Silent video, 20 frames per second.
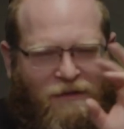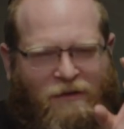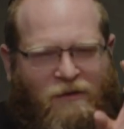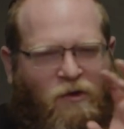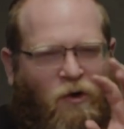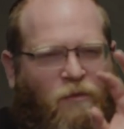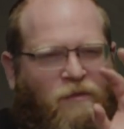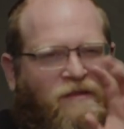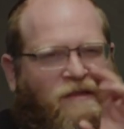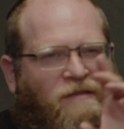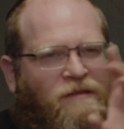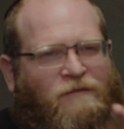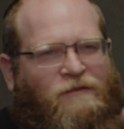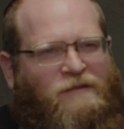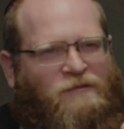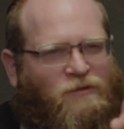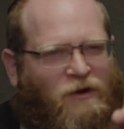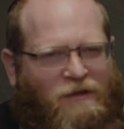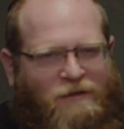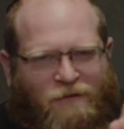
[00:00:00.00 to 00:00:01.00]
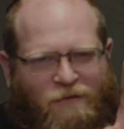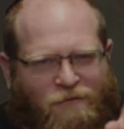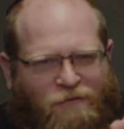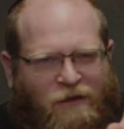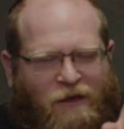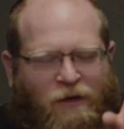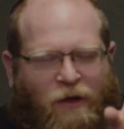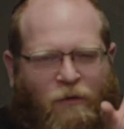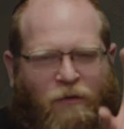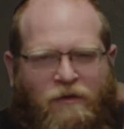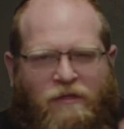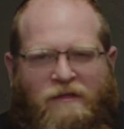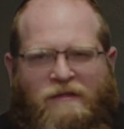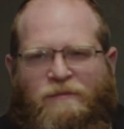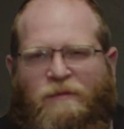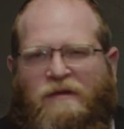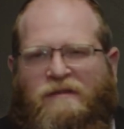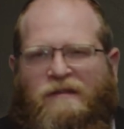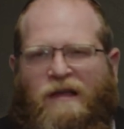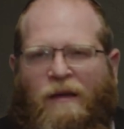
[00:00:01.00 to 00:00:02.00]
almost as if he's trying to figure out where the
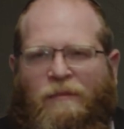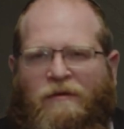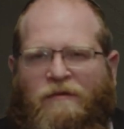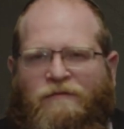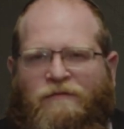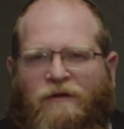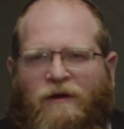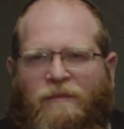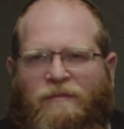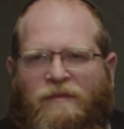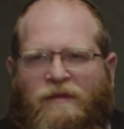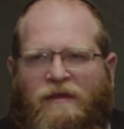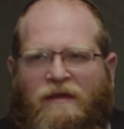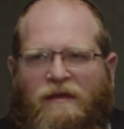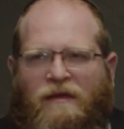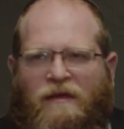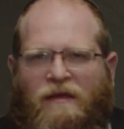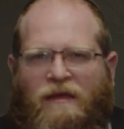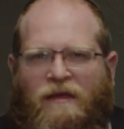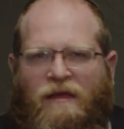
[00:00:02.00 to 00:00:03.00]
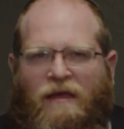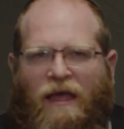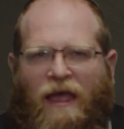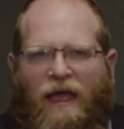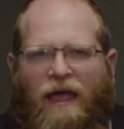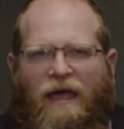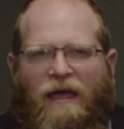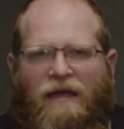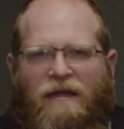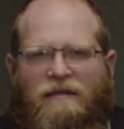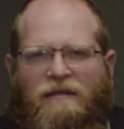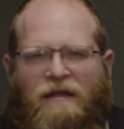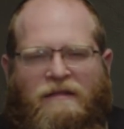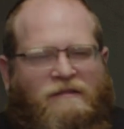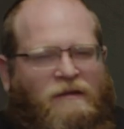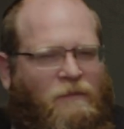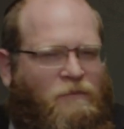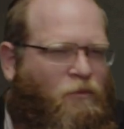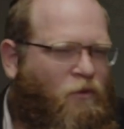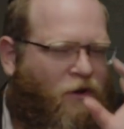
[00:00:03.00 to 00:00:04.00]
smell's coming from. And at
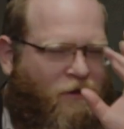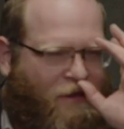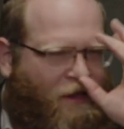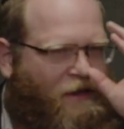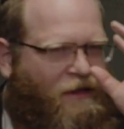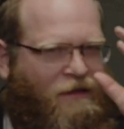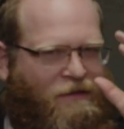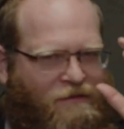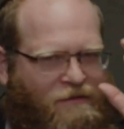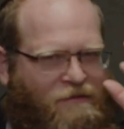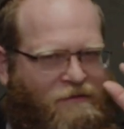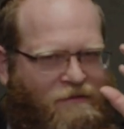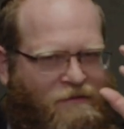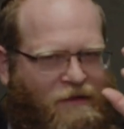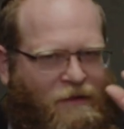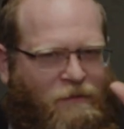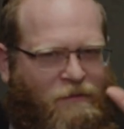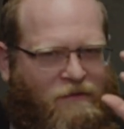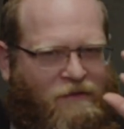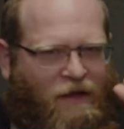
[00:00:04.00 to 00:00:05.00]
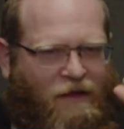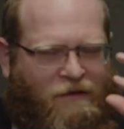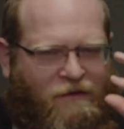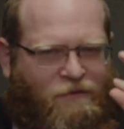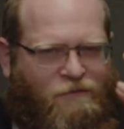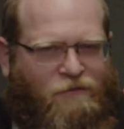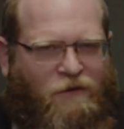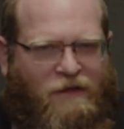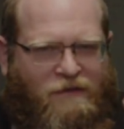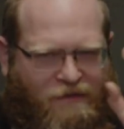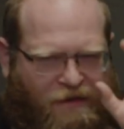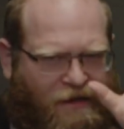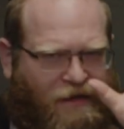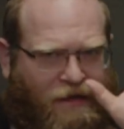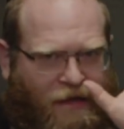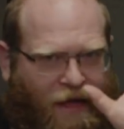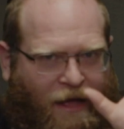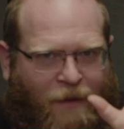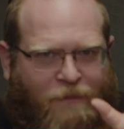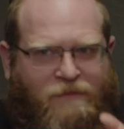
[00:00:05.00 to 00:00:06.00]
some point, like, it seems on his face that he
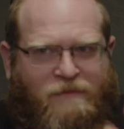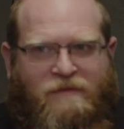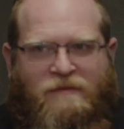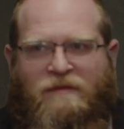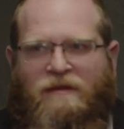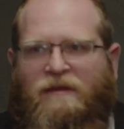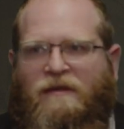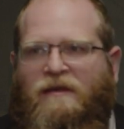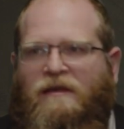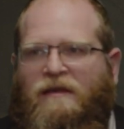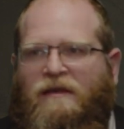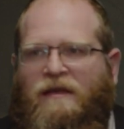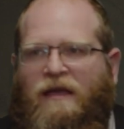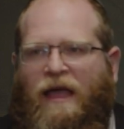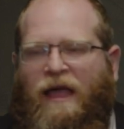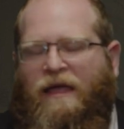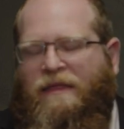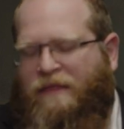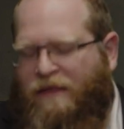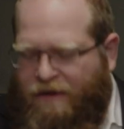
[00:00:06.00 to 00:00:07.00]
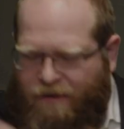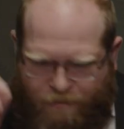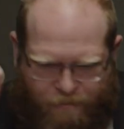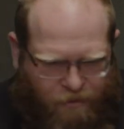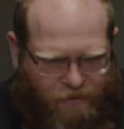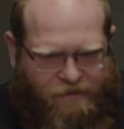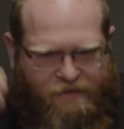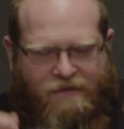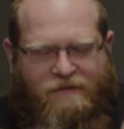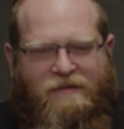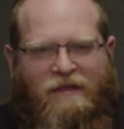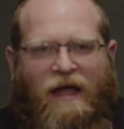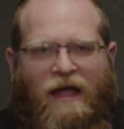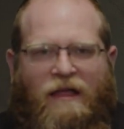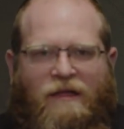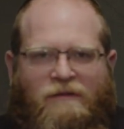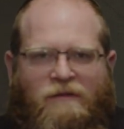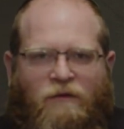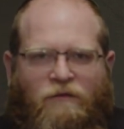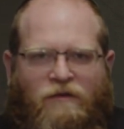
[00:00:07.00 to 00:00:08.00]
chaps, and then he puts his
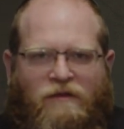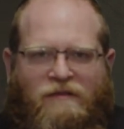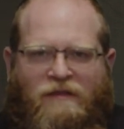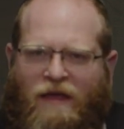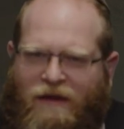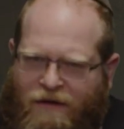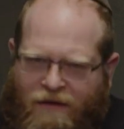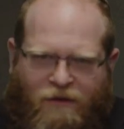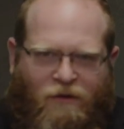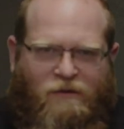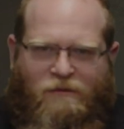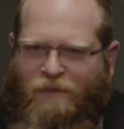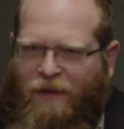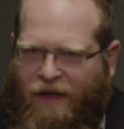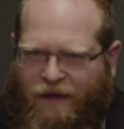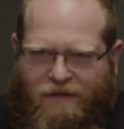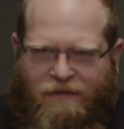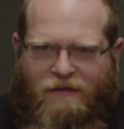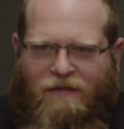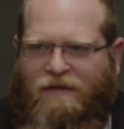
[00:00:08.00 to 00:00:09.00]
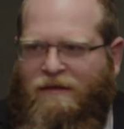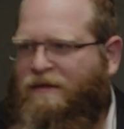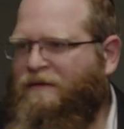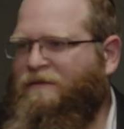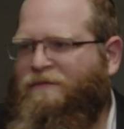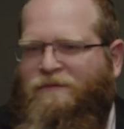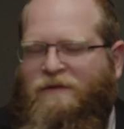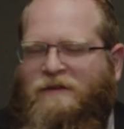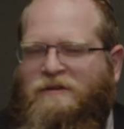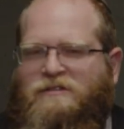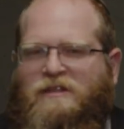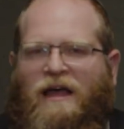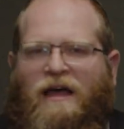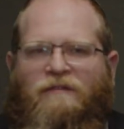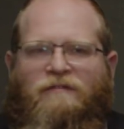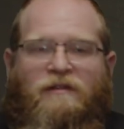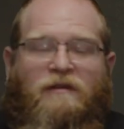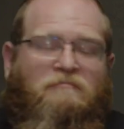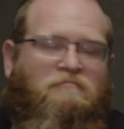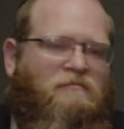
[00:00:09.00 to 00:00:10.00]
talus over his head and he goes back to finish
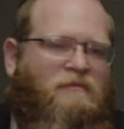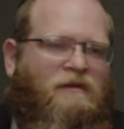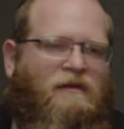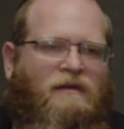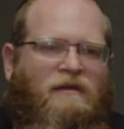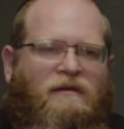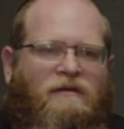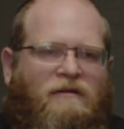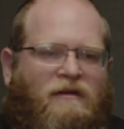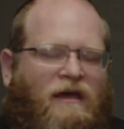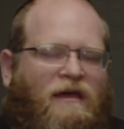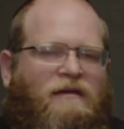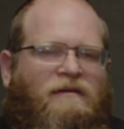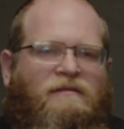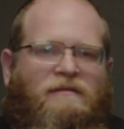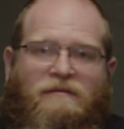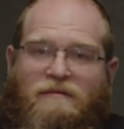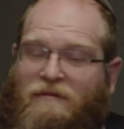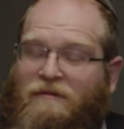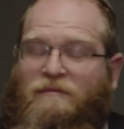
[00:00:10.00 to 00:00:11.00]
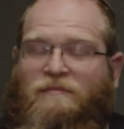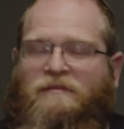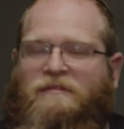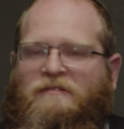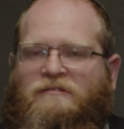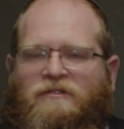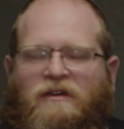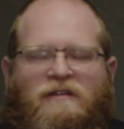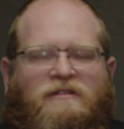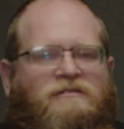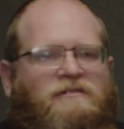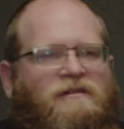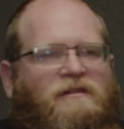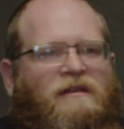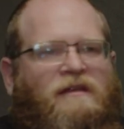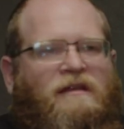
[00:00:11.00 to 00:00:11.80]
davening. Okay, it's a little bit strange.